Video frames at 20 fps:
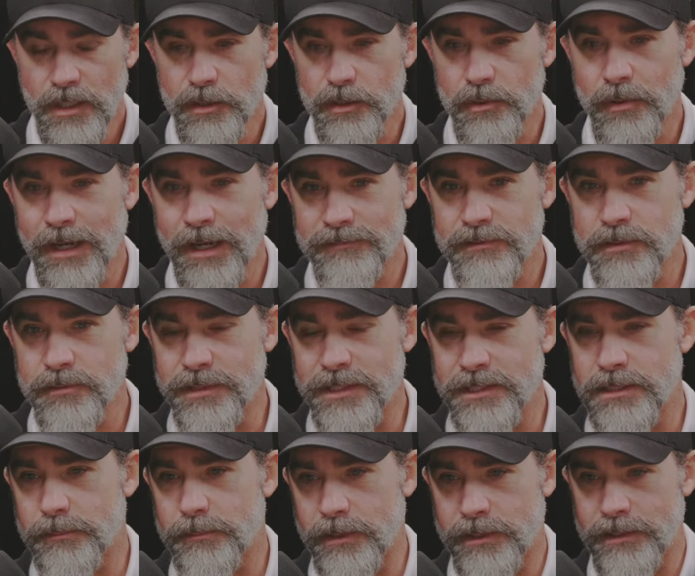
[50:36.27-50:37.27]
You don't have to
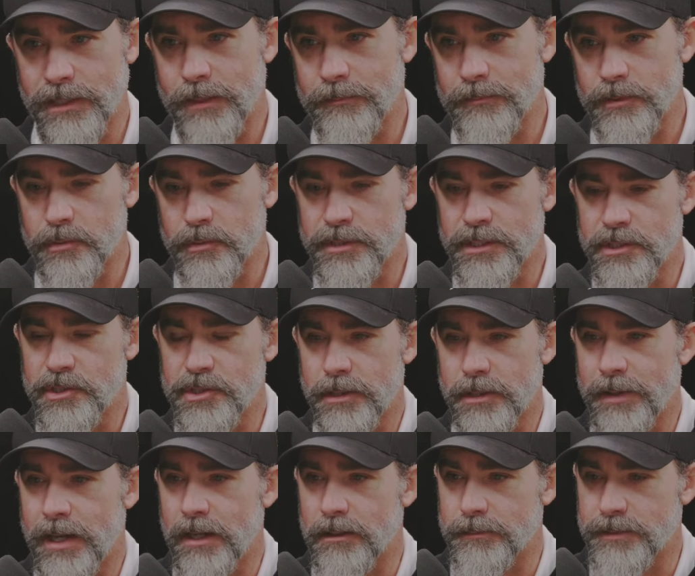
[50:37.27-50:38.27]
discipline them. You teach
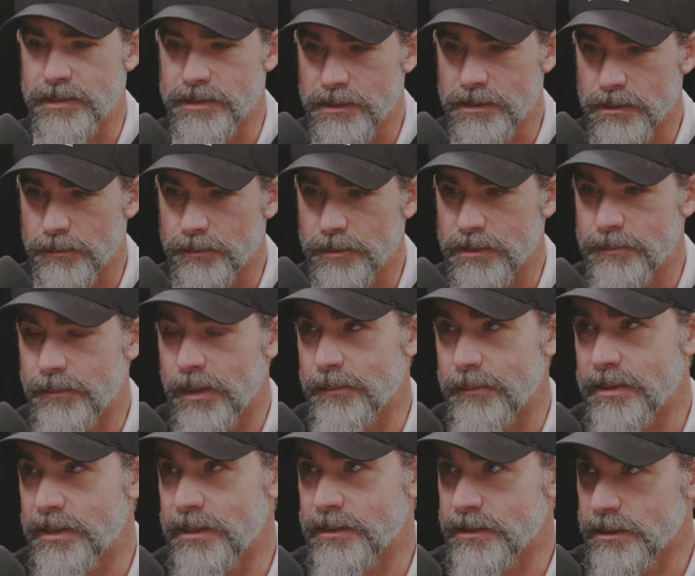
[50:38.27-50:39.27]
them how to be disciplined by
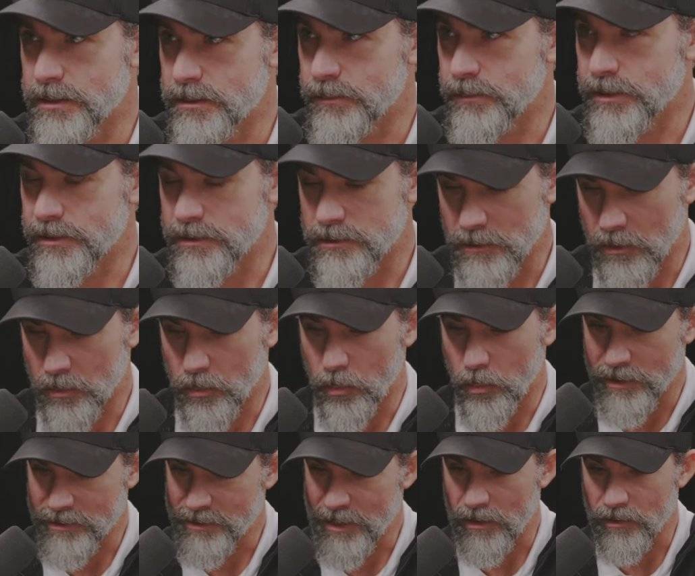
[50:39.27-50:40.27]
being disciplined. So,
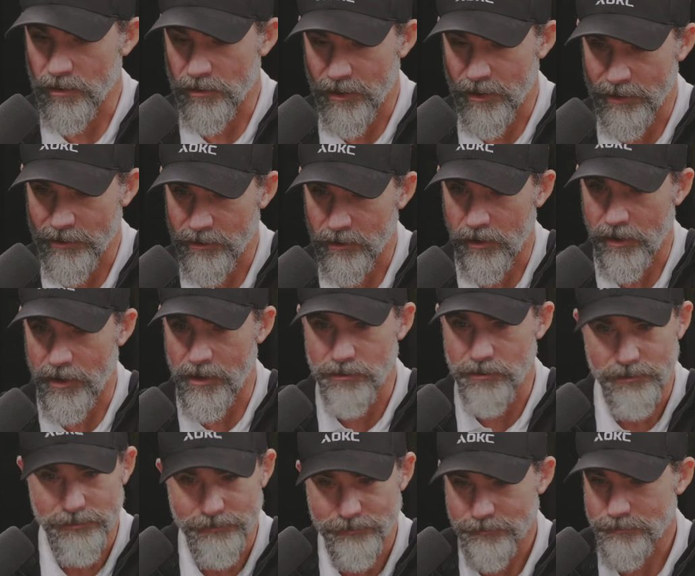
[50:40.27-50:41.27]
what does that look like in our
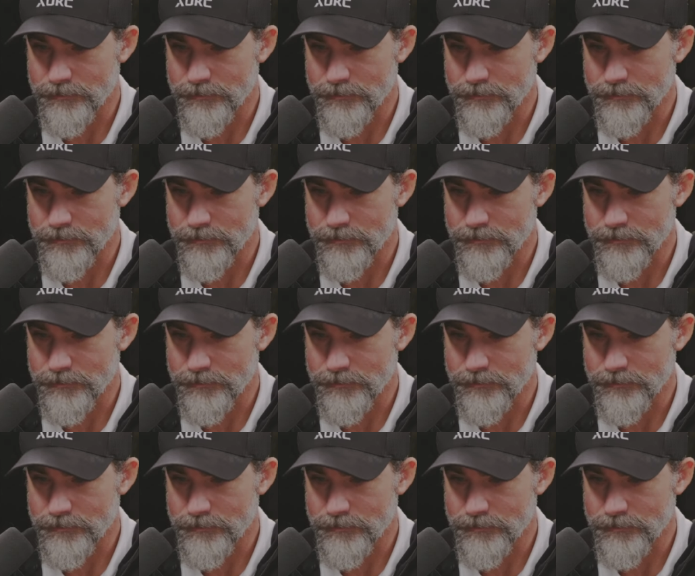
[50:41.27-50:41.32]
house?